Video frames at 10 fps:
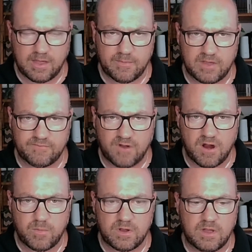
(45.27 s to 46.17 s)

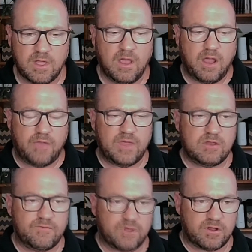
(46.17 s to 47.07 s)
environment. And then
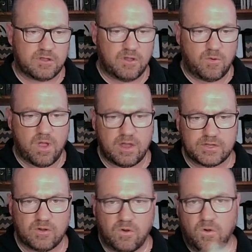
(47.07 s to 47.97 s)
you've got to go around
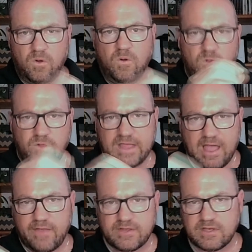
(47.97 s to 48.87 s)
to all the
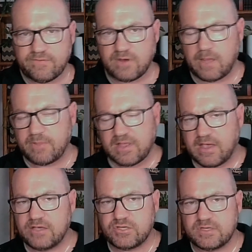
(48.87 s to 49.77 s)
other different
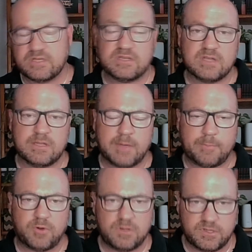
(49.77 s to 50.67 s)
applications and set them up
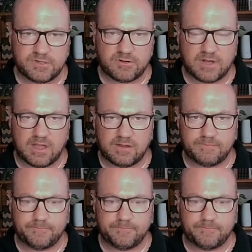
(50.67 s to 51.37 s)
for a user account.